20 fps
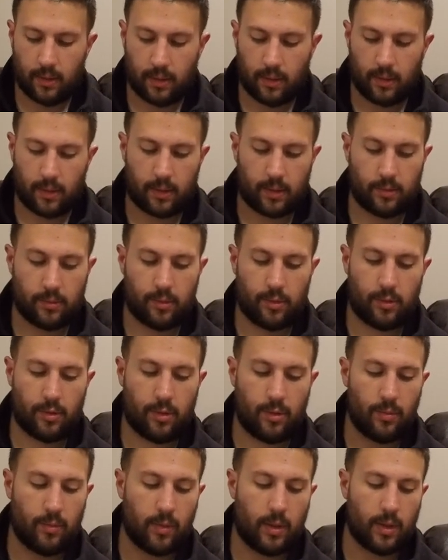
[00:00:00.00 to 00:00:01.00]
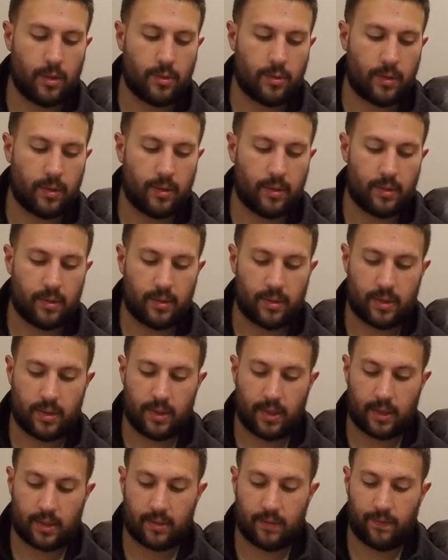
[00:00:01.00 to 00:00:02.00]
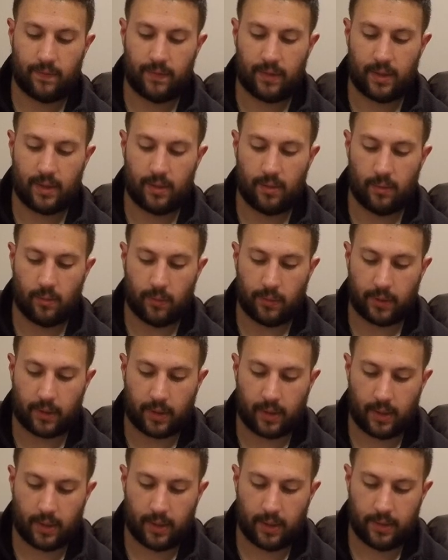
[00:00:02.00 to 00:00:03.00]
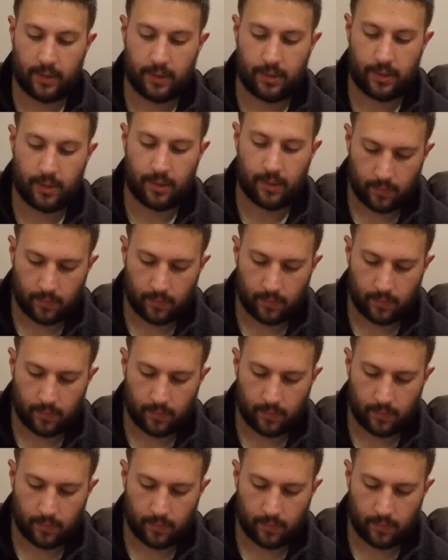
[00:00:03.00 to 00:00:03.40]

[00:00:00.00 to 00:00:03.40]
like 206 feet working edge